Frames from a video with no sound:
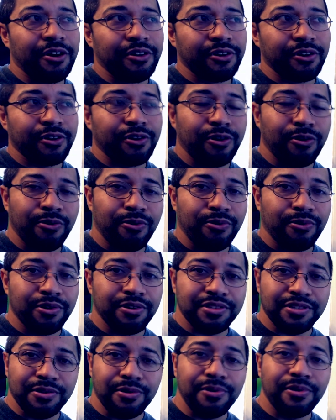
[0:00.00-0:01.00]
other
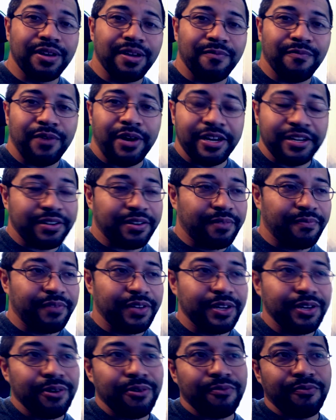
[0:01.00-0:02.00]
cohorts so you can watch the
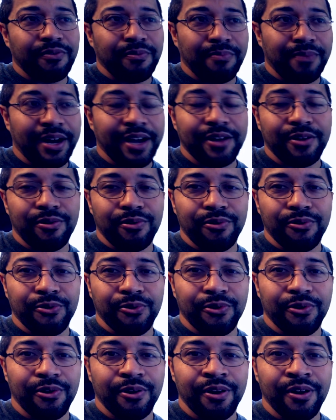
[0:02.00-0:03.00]
video from my
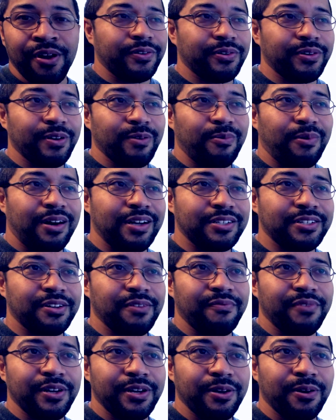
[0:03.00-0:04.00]
cohort you can watch
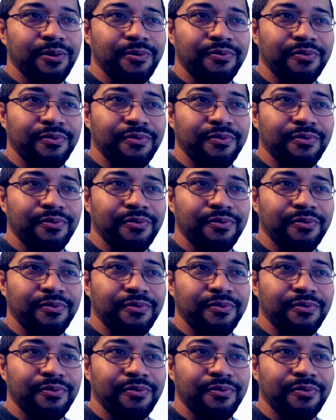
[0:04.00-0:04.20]
the video